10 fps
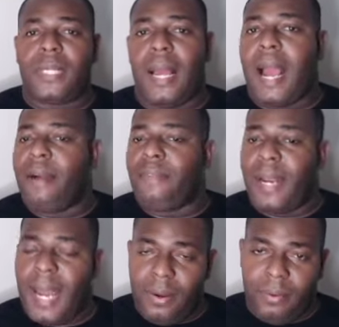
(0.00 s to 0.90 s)
I have a
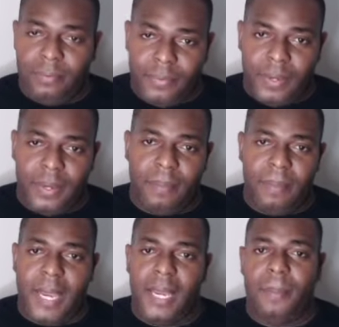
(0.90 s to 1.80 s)
lot of
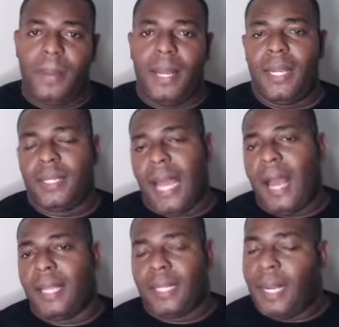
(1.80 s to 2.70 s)
my email list
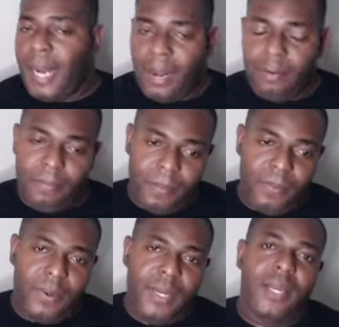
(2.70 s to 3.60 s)
has a lot of people
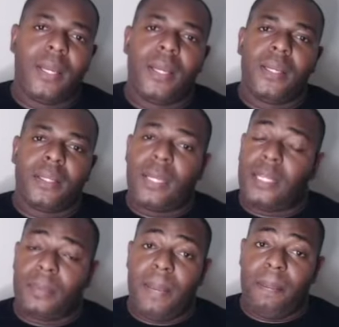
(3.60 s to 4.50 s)
on it, so that's
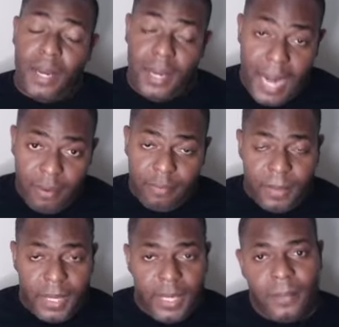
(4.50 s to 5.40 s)
when I pay a lot of
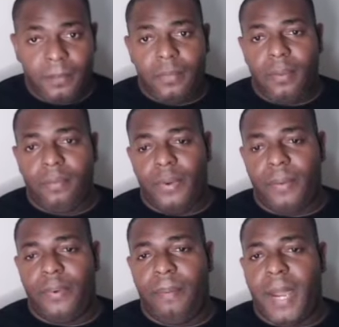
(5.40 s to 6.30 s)
money
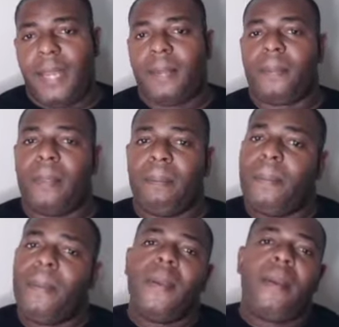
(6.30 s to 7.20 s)
for mine.
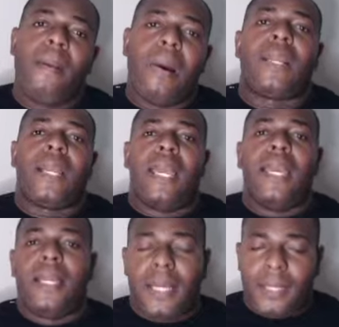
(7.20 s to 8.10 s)
But
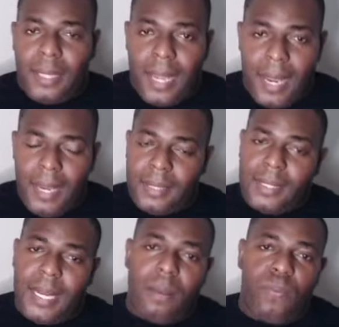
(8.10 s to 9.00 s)
either it's
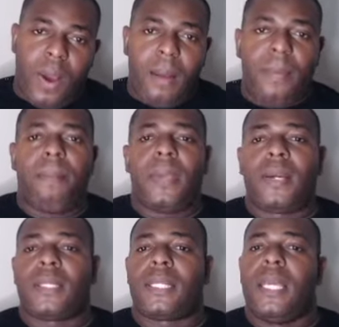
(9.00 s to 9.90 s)
not a problem
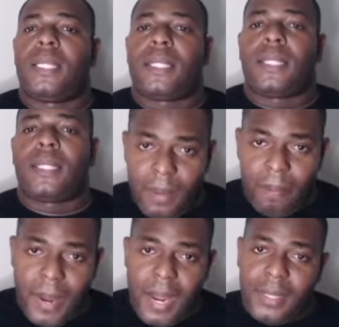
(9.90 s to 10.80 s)
because it's
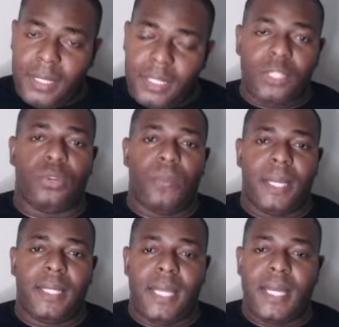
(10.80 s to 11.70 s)
my digital real
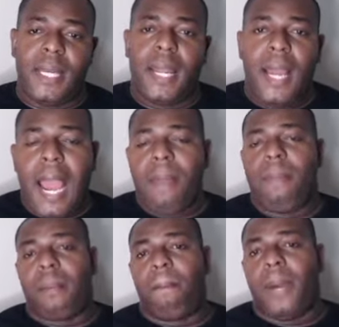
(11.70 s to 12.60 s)
estate. I
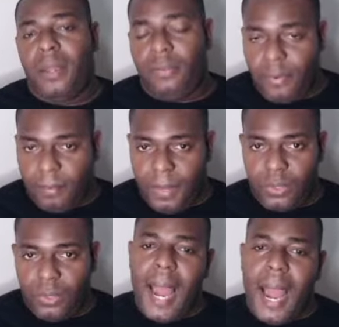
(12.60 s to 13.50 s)
make money from it,
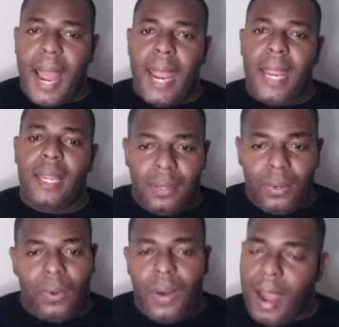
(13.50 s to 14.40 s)
so I
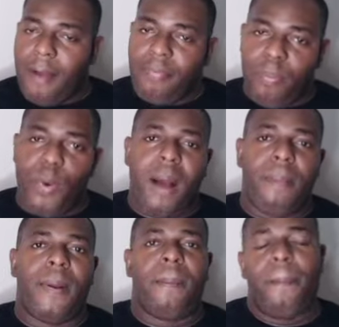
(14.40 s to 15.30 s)
don't have
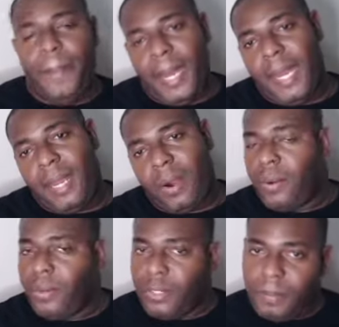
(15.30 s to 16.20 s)
problem paying all
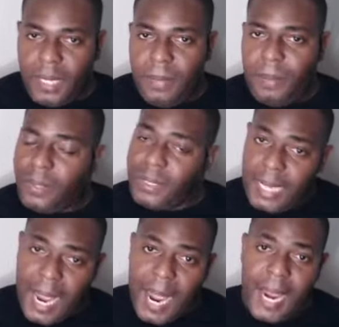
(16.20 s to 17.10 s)
those money because
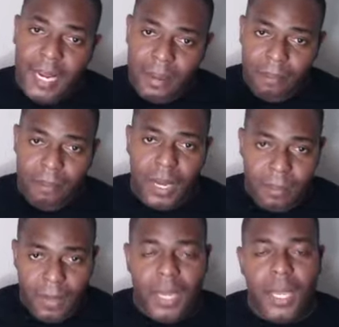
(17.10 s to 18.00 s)
I make
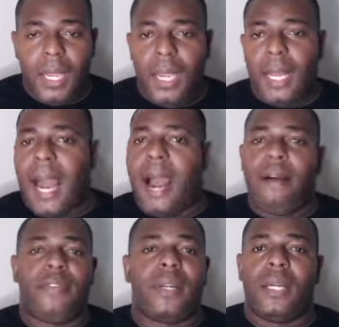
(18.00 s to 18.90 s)
money. And I
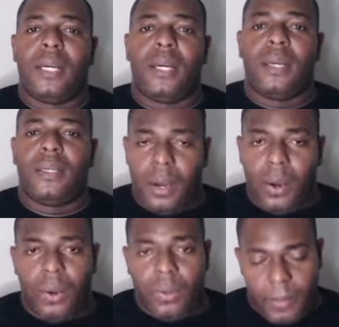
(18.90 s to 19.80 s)
have another
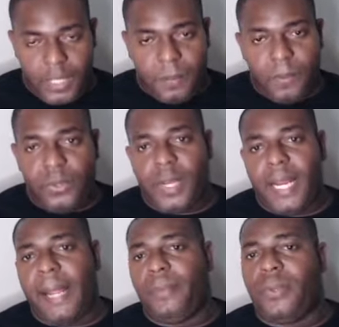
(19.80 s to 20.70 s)
autoresponder that
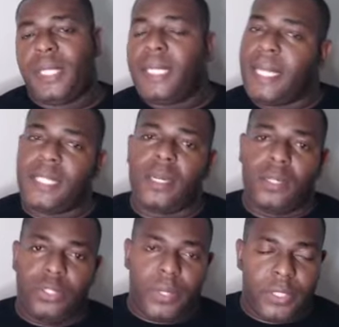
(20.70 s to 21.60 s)
I'm using, that is
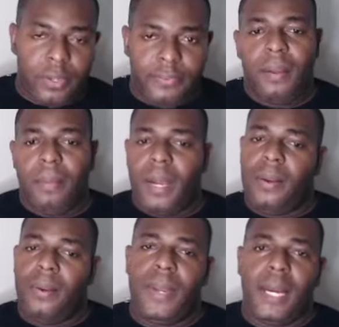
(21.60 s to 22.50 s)
Untrustoff. By
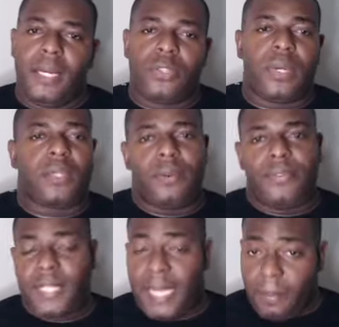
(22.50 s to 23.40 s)
the way, Untrustoff
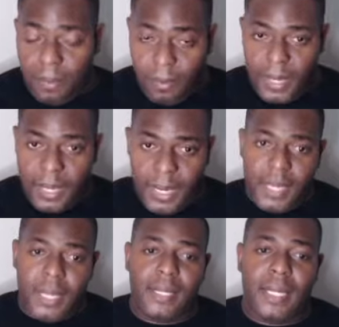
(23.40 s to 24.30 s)
is not public
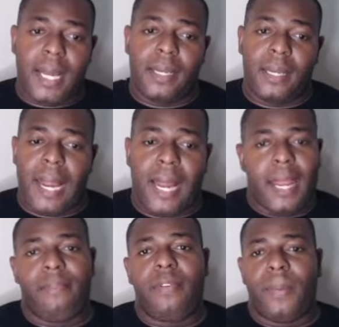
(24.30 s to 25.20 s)
yet. It's not
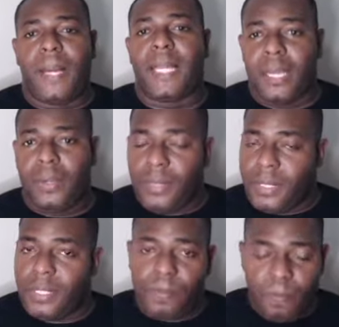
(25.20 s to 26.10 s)
everyone can use
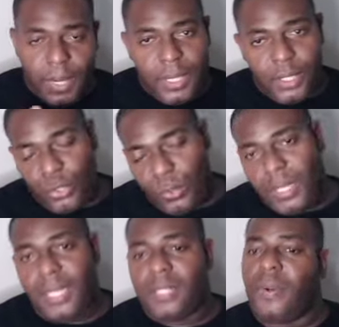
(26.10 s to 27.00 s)
it. Pretty soon
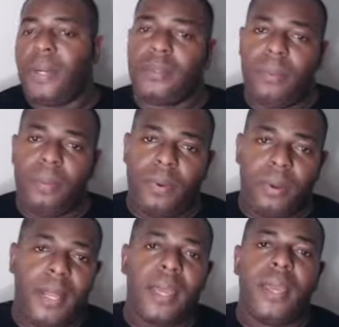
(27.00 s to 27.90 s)
it's going to be
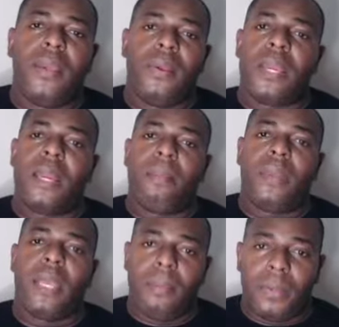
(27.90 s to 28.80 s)
public. You can
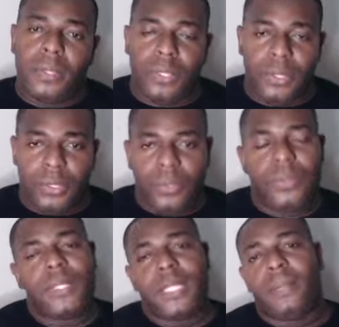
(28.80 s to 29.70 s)
be able to
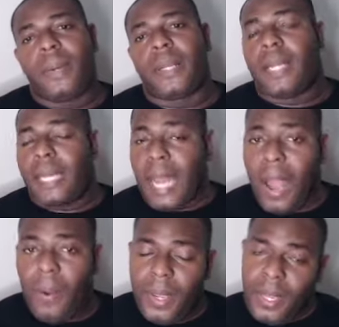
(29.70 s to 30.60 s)
use it, but
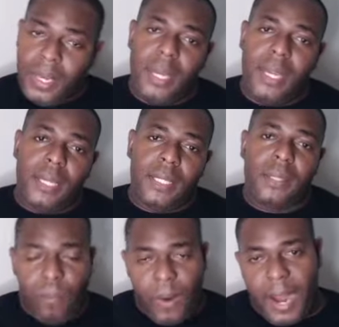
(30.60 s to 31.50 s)
now it is
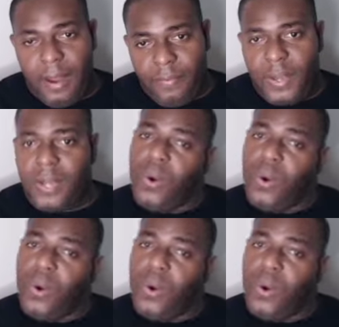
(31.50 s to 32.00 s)
private.